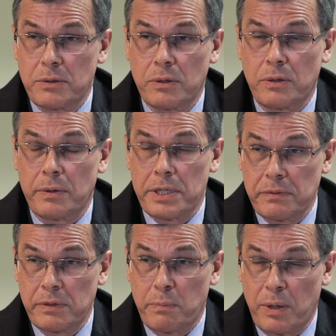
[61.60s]
to
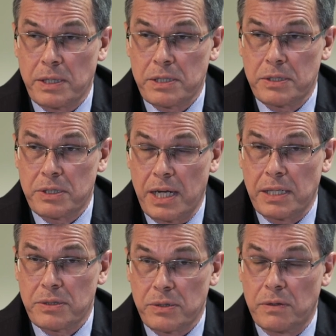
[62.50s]
aggressively price the
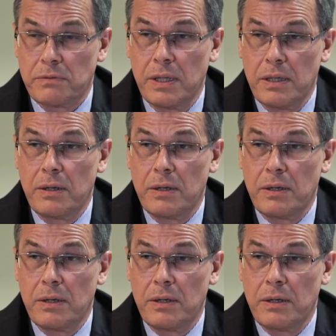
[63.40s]
chance of